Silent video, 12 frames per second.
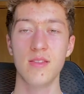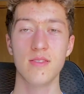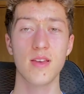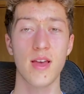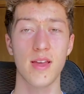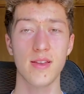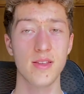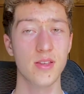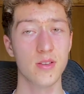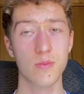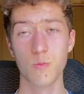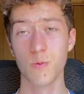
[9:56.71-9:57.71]
that
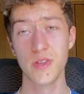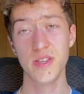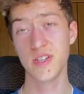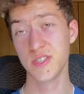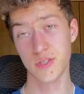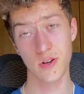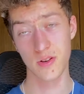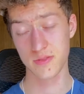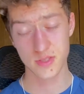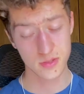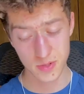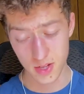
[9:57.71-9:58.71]
it really
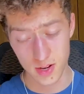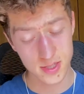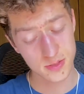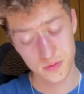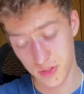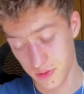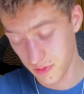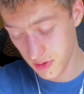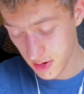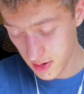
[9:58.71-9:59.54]
deserves, to be honest with you.